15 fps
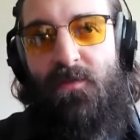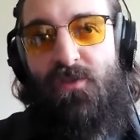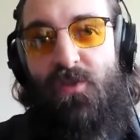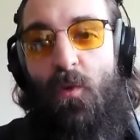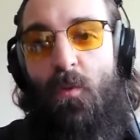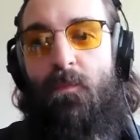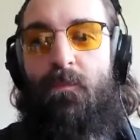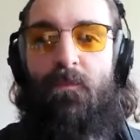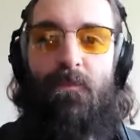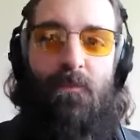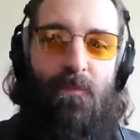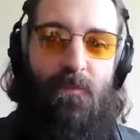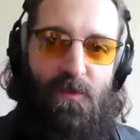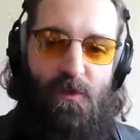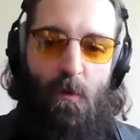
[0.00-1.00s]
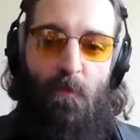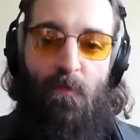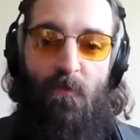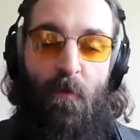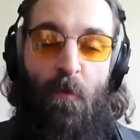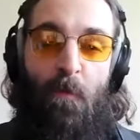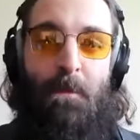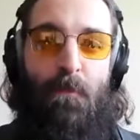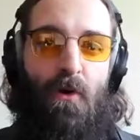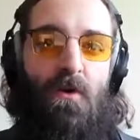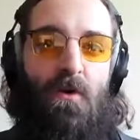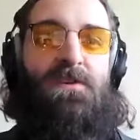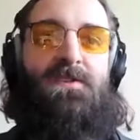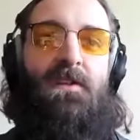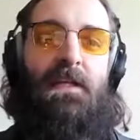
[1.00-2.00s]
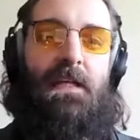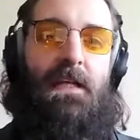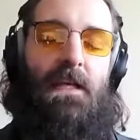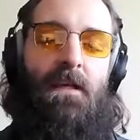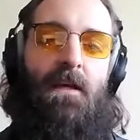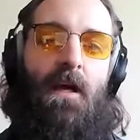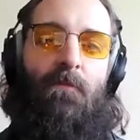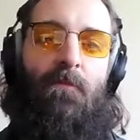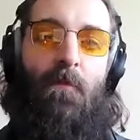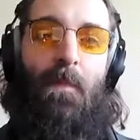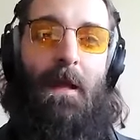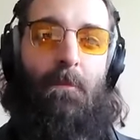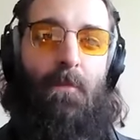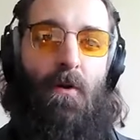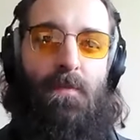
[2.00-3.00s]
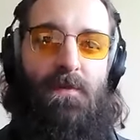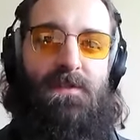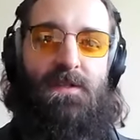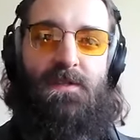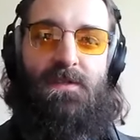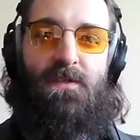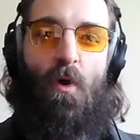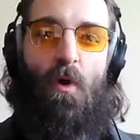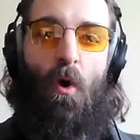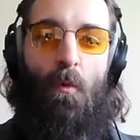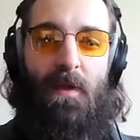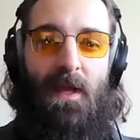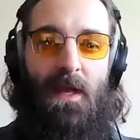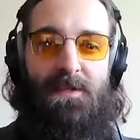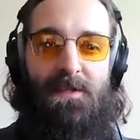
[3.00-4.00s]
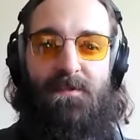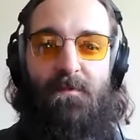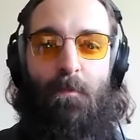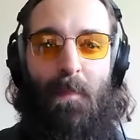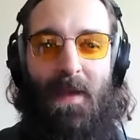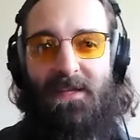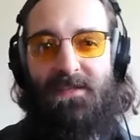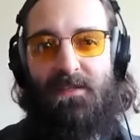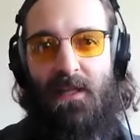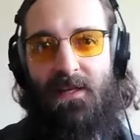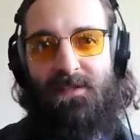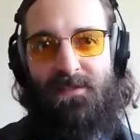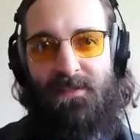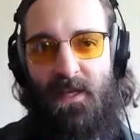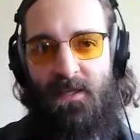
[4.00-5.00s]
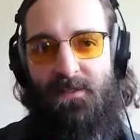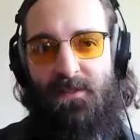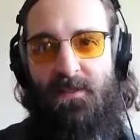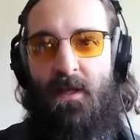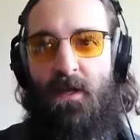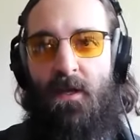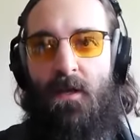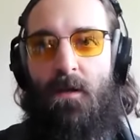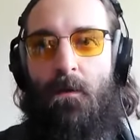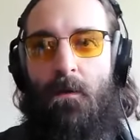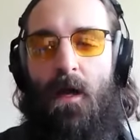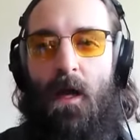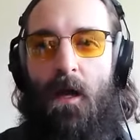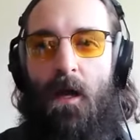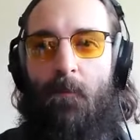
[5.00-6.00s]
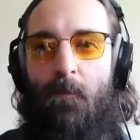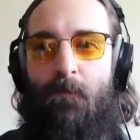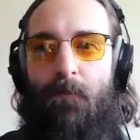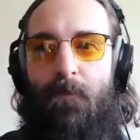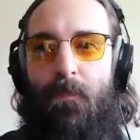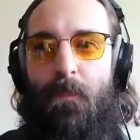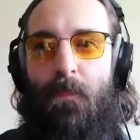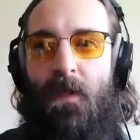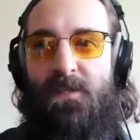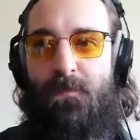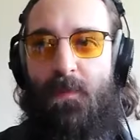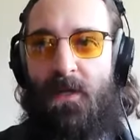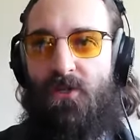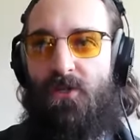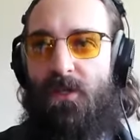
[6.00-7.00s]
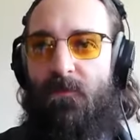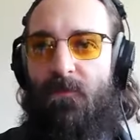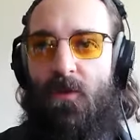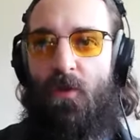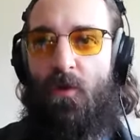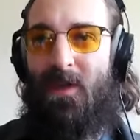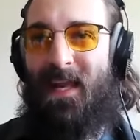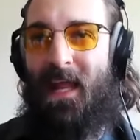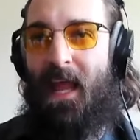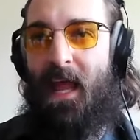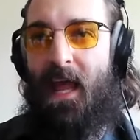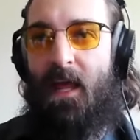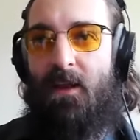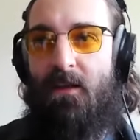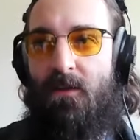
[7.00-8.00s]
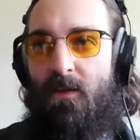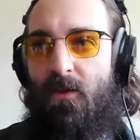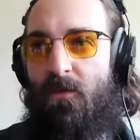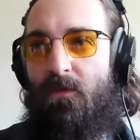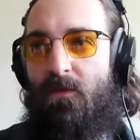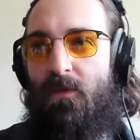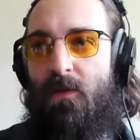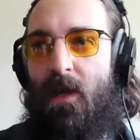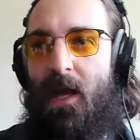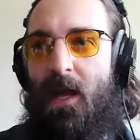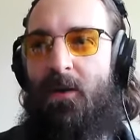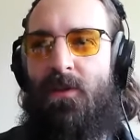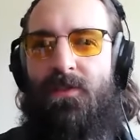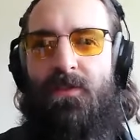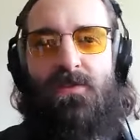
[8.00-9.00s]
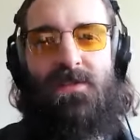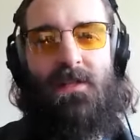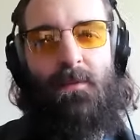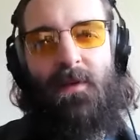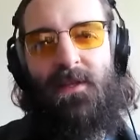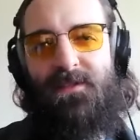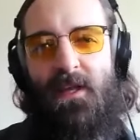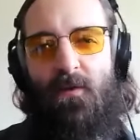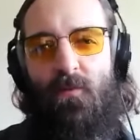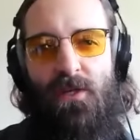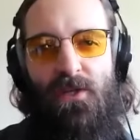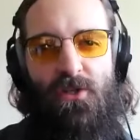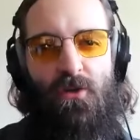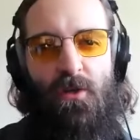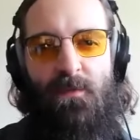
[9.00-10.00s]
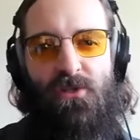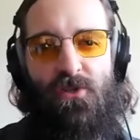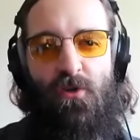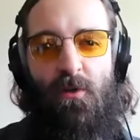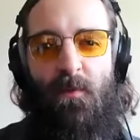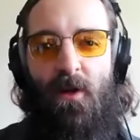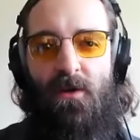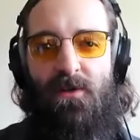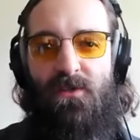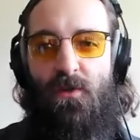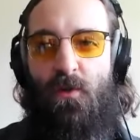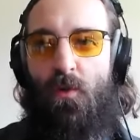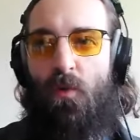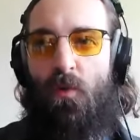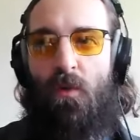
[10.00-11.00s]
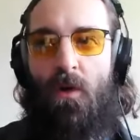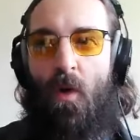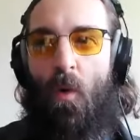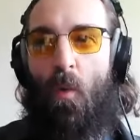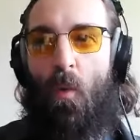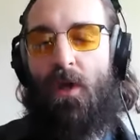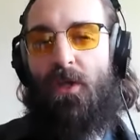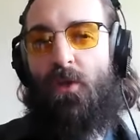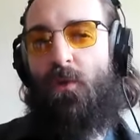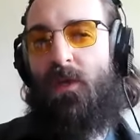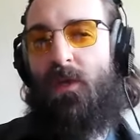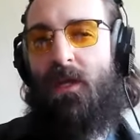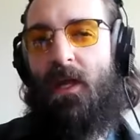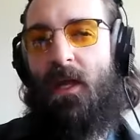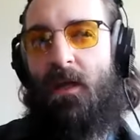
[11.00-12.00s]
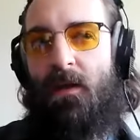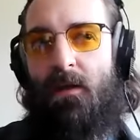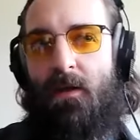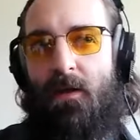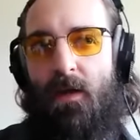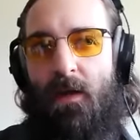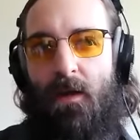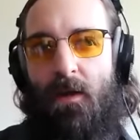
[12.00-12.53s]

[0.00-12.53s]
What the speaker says: So for me personally, for my purposes, OBS makes a lot of sense, especially if you can add. I know that there's limits on Restream and StreamYard to what you can.